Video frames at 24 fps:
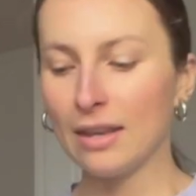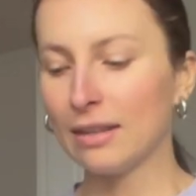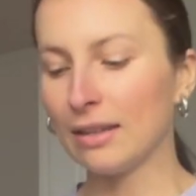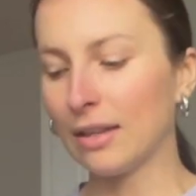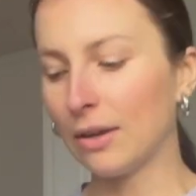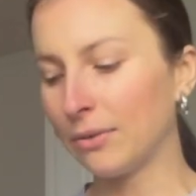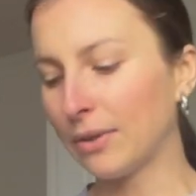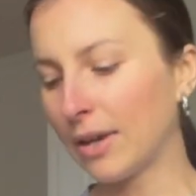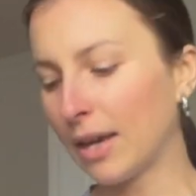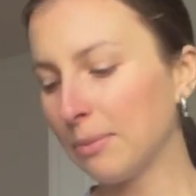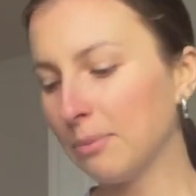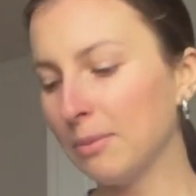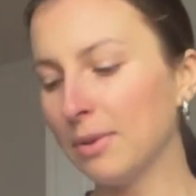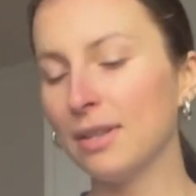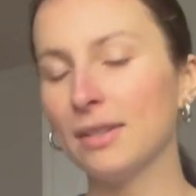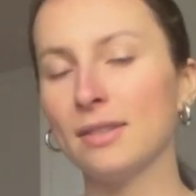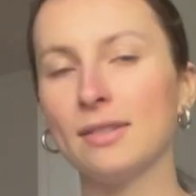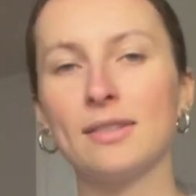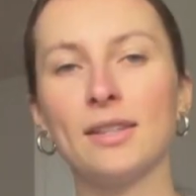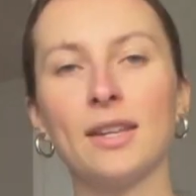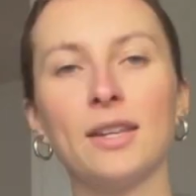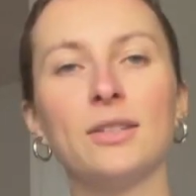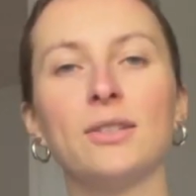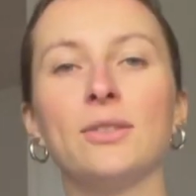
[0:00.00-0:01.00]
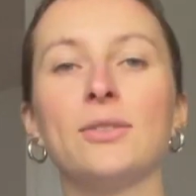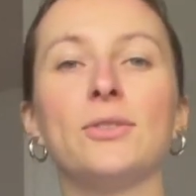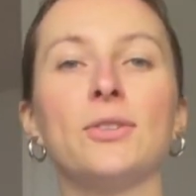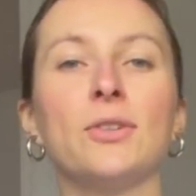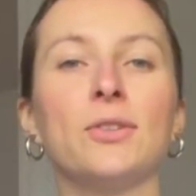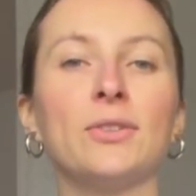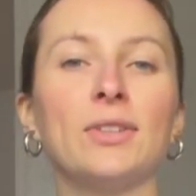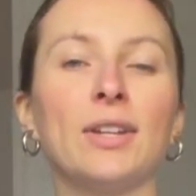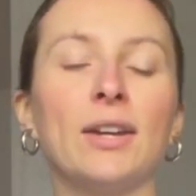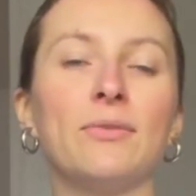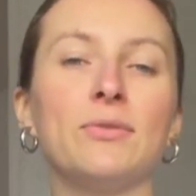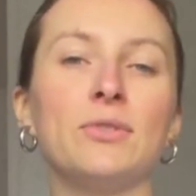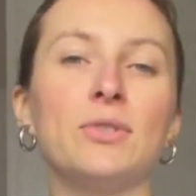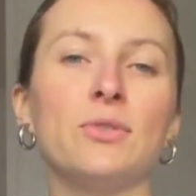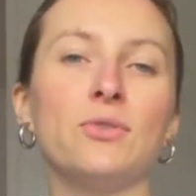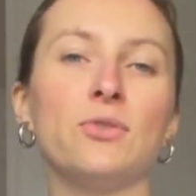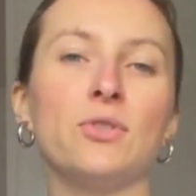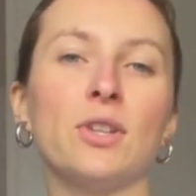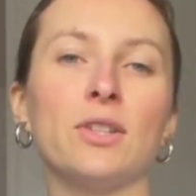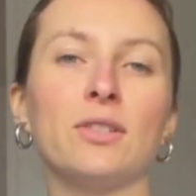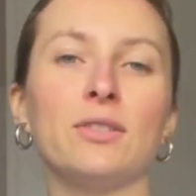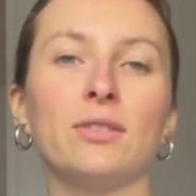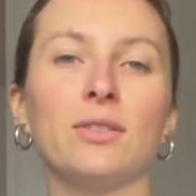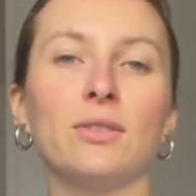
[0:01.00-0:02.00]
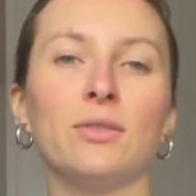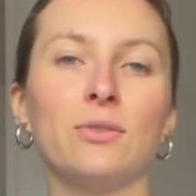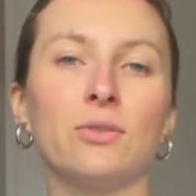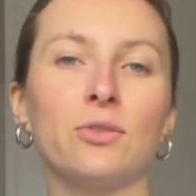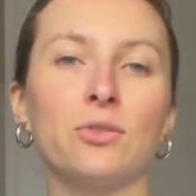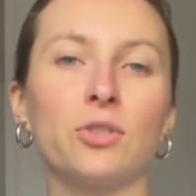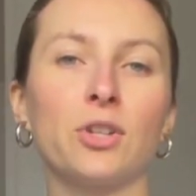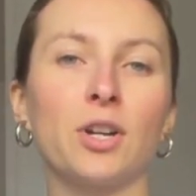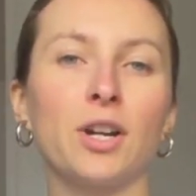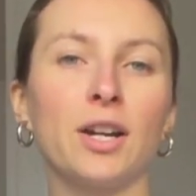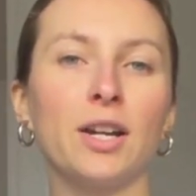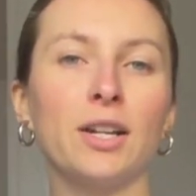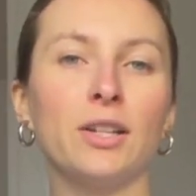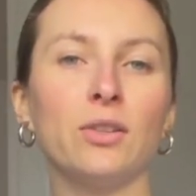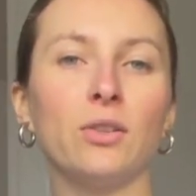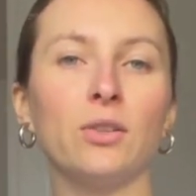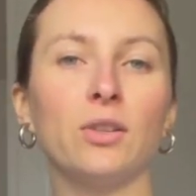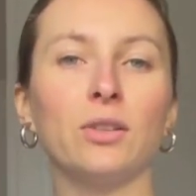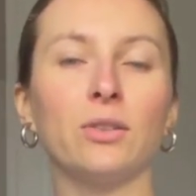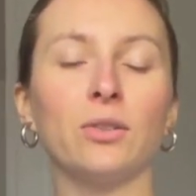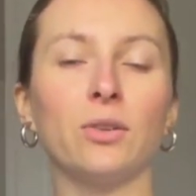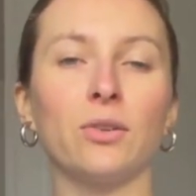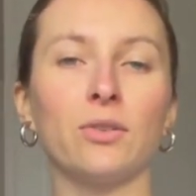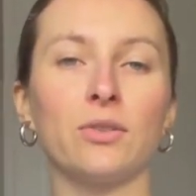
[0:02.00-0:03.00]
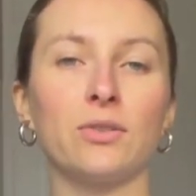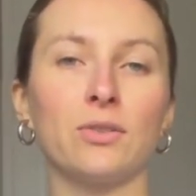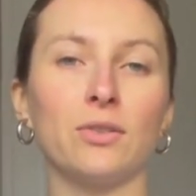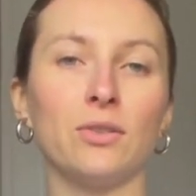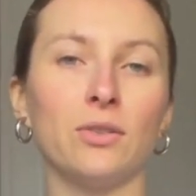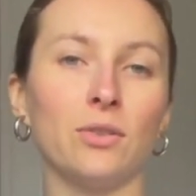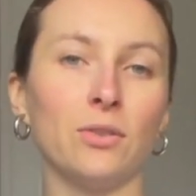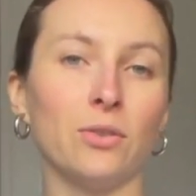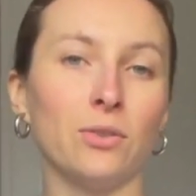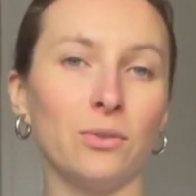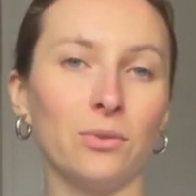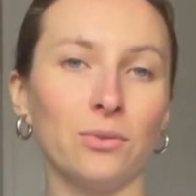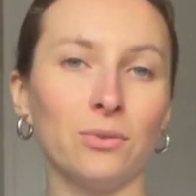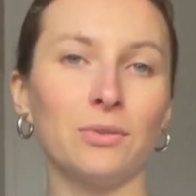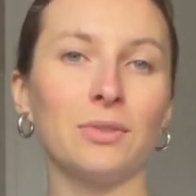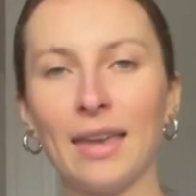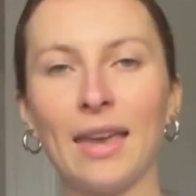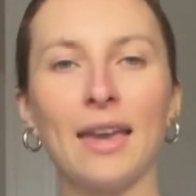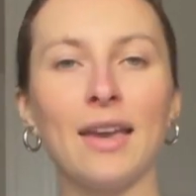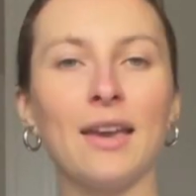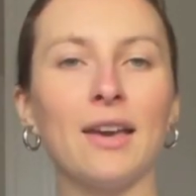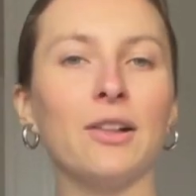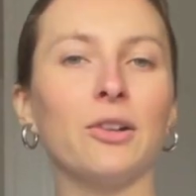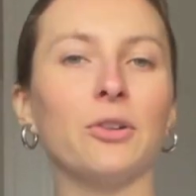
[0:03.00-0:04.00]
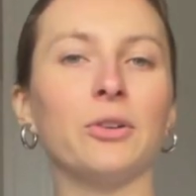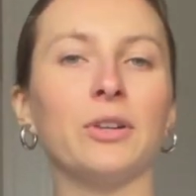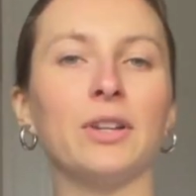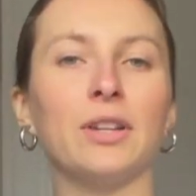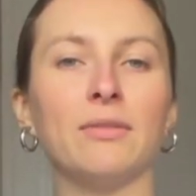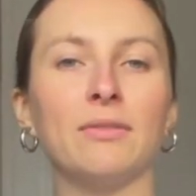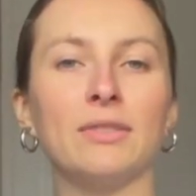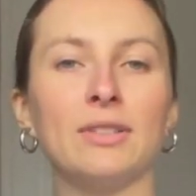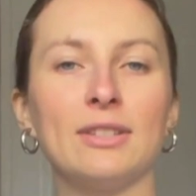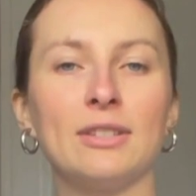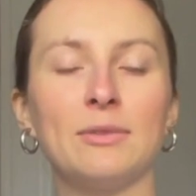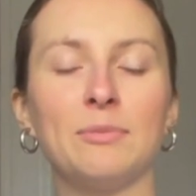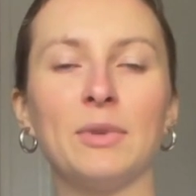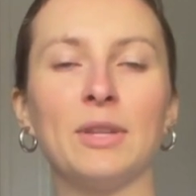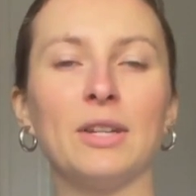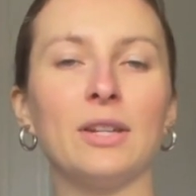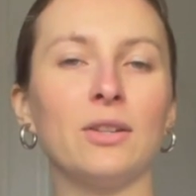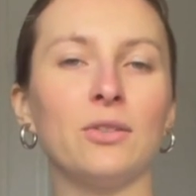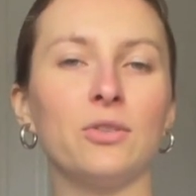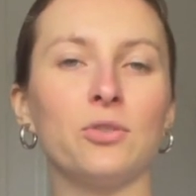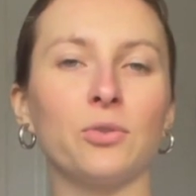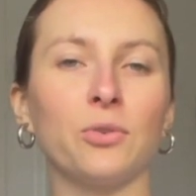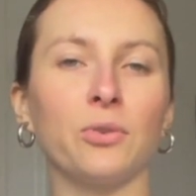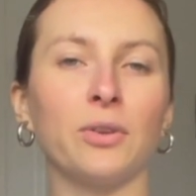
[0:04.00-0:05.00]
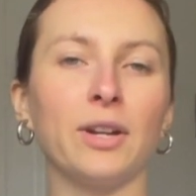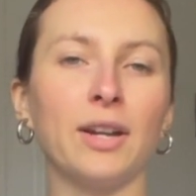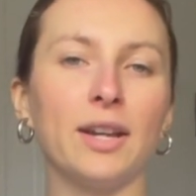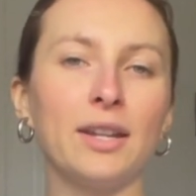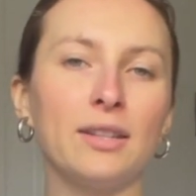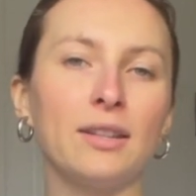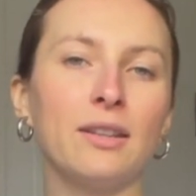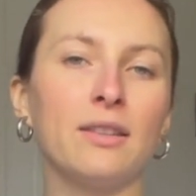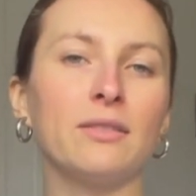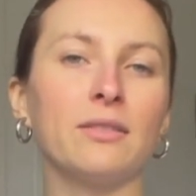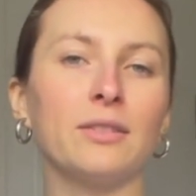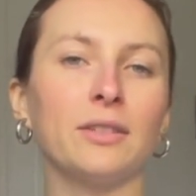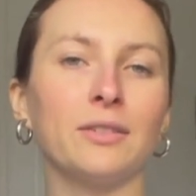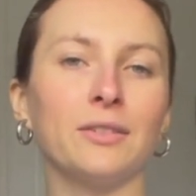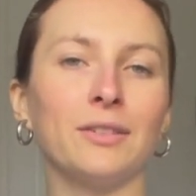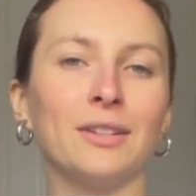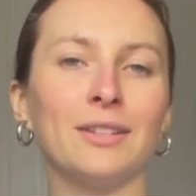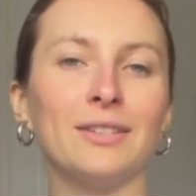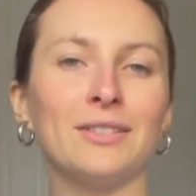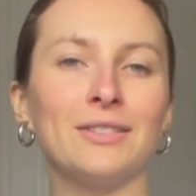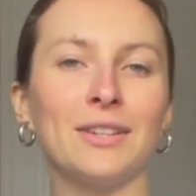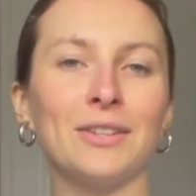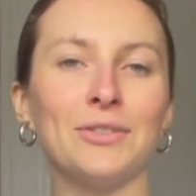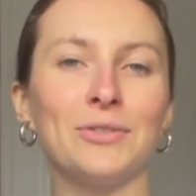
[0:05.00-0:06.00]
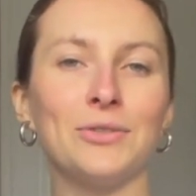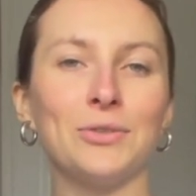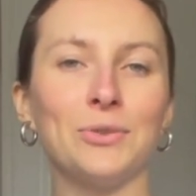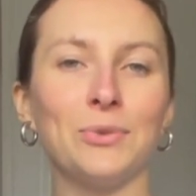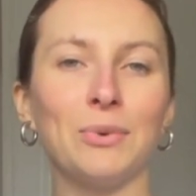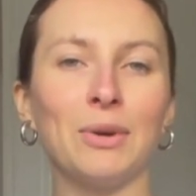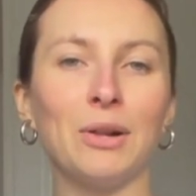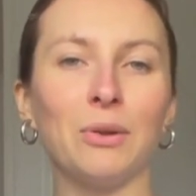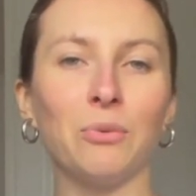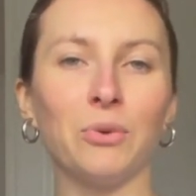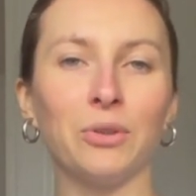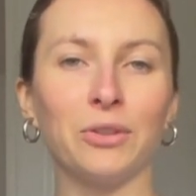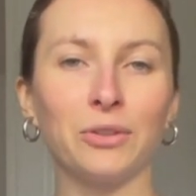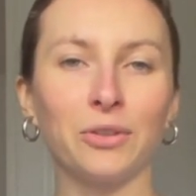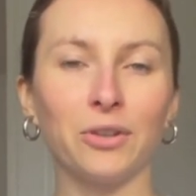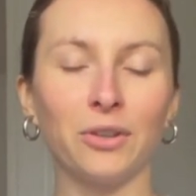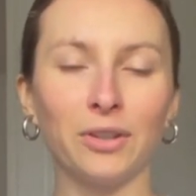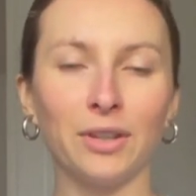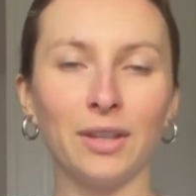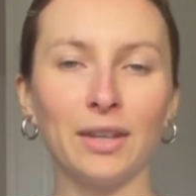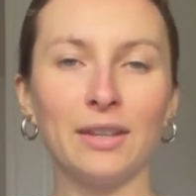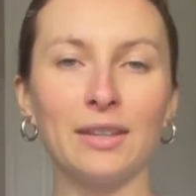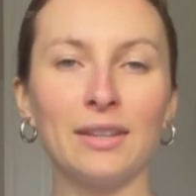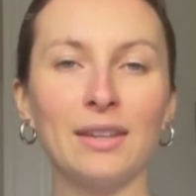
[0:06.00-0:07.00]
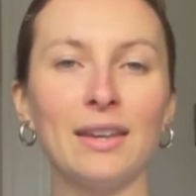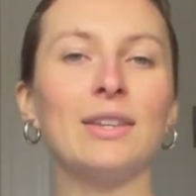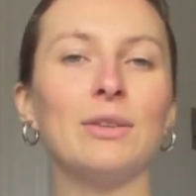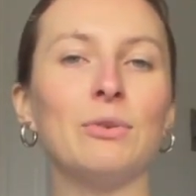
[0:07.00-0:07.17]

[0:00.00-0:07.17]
Now that being said, you don't have to just use chard, you can also use kale or even spinach or any other greens that do well with cooking.